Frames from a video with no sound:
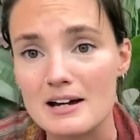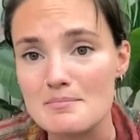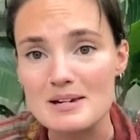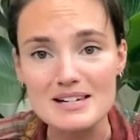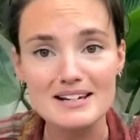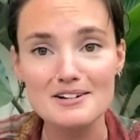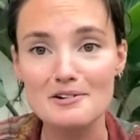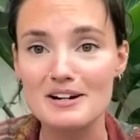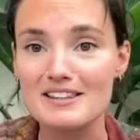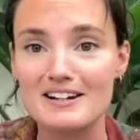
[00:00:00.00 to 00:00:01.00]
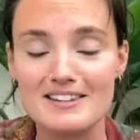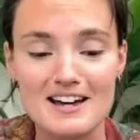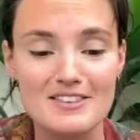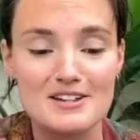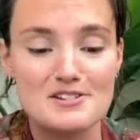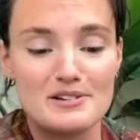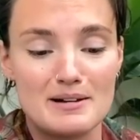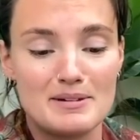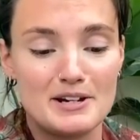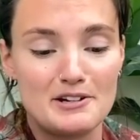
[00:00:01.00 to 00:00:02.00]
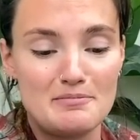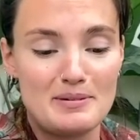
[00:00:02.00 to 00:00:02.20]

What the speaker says: a meaning or anything like that, then do let me know.